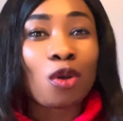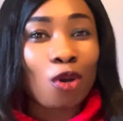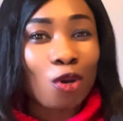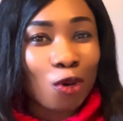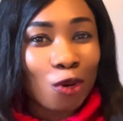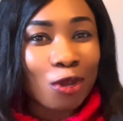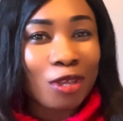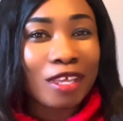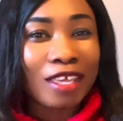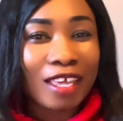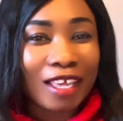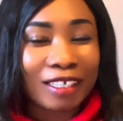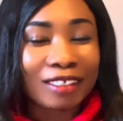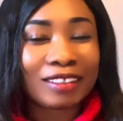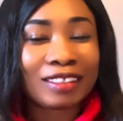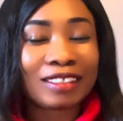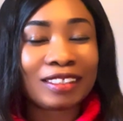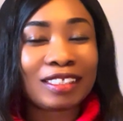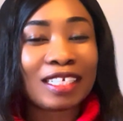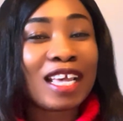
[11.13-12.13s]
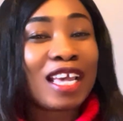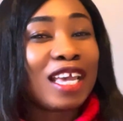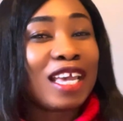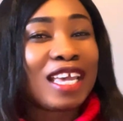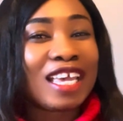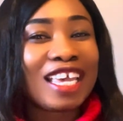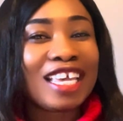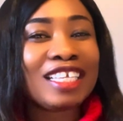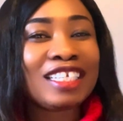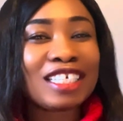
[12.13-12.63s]
Oh yes,
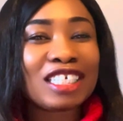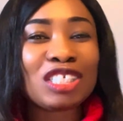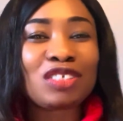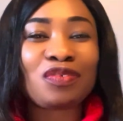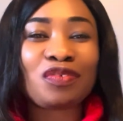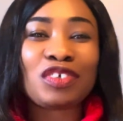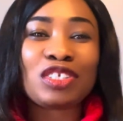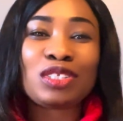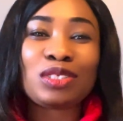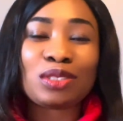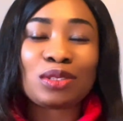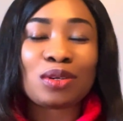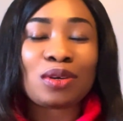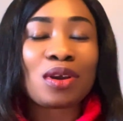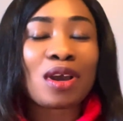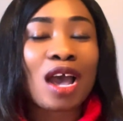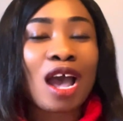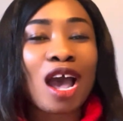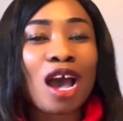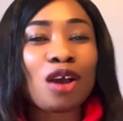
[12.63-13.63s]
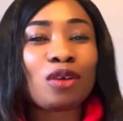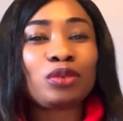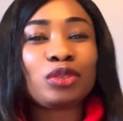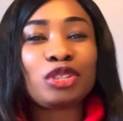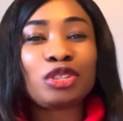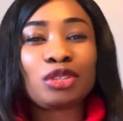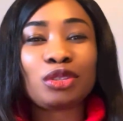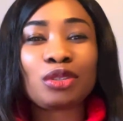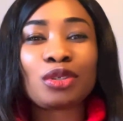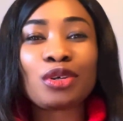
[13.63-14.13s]
in this video, I will
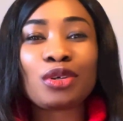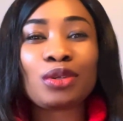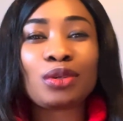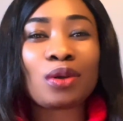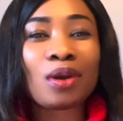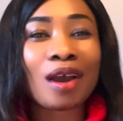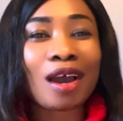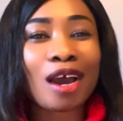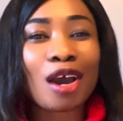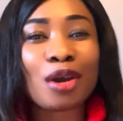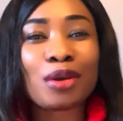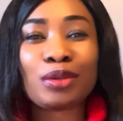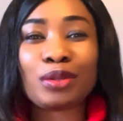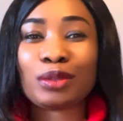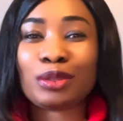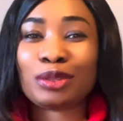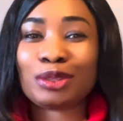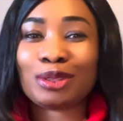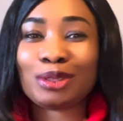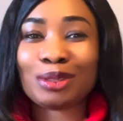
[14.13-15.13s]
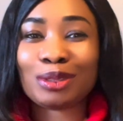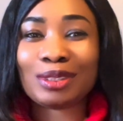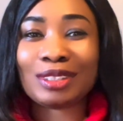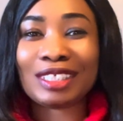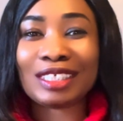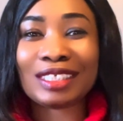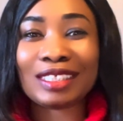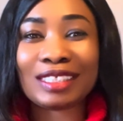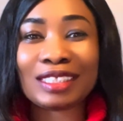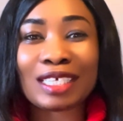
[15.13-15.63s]
show you how you could do
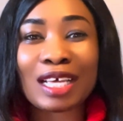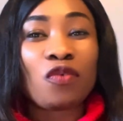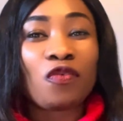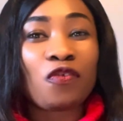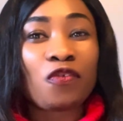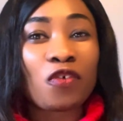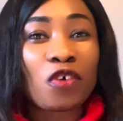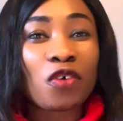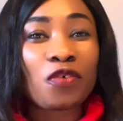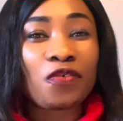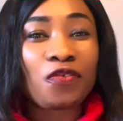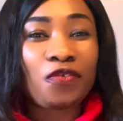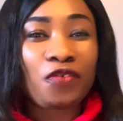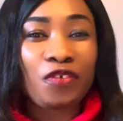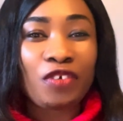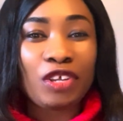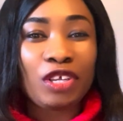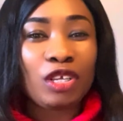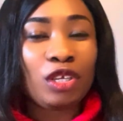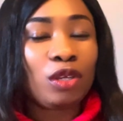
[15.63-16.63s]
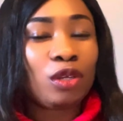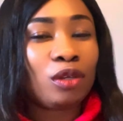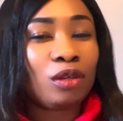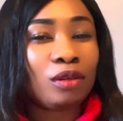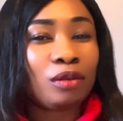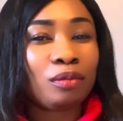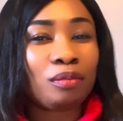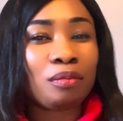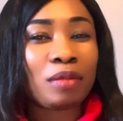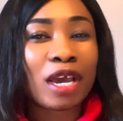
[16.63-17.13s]
this for free
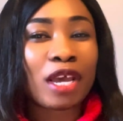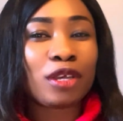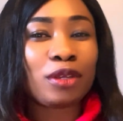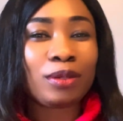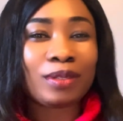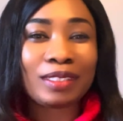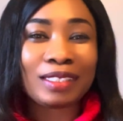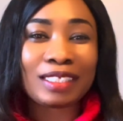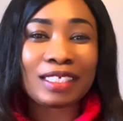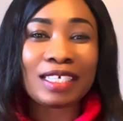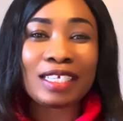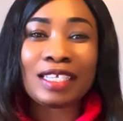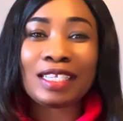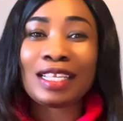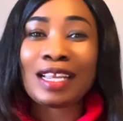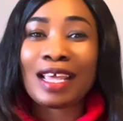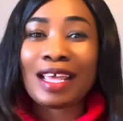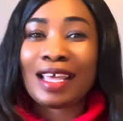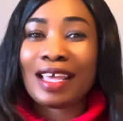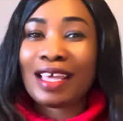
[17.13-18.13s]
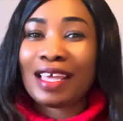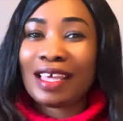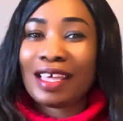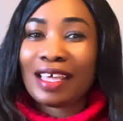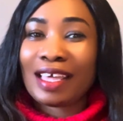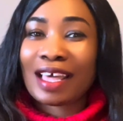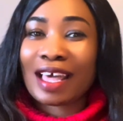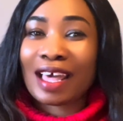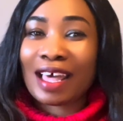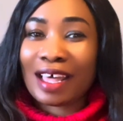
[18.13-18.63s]
by using
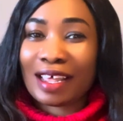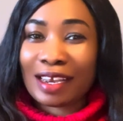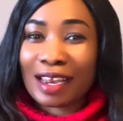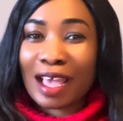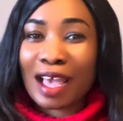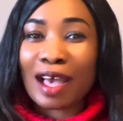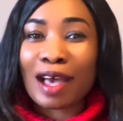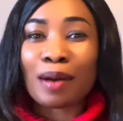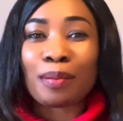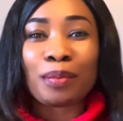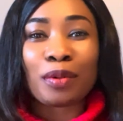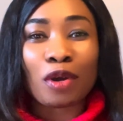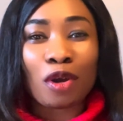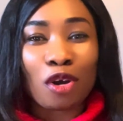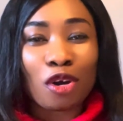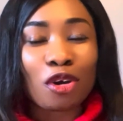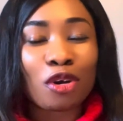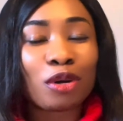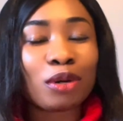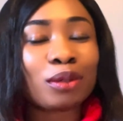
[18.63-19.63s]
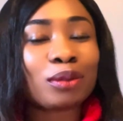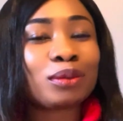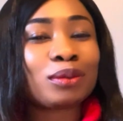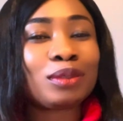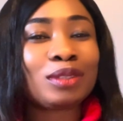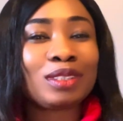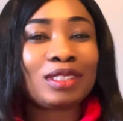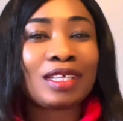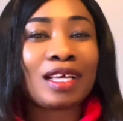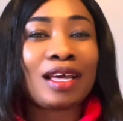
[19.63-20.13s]
an app
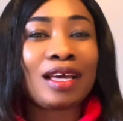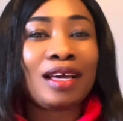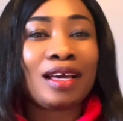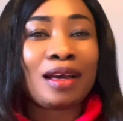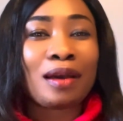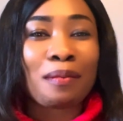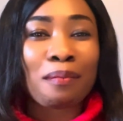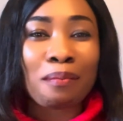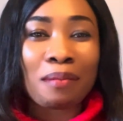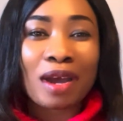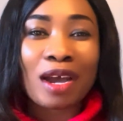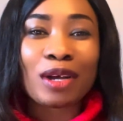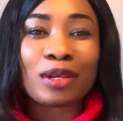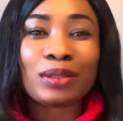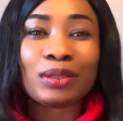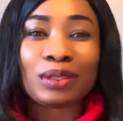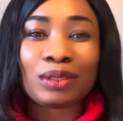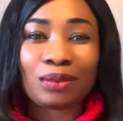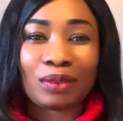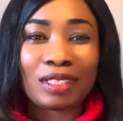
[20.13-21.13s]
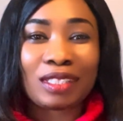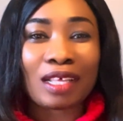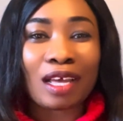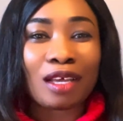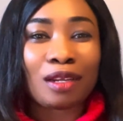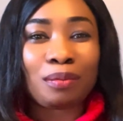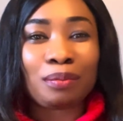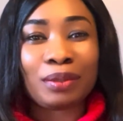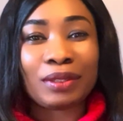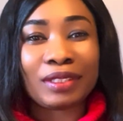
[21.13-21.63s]
called Mouse
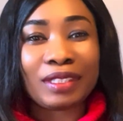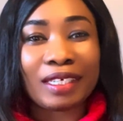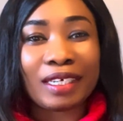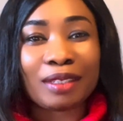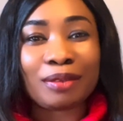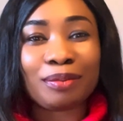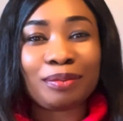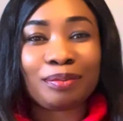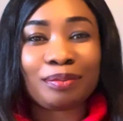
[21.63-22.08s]
Without Borders.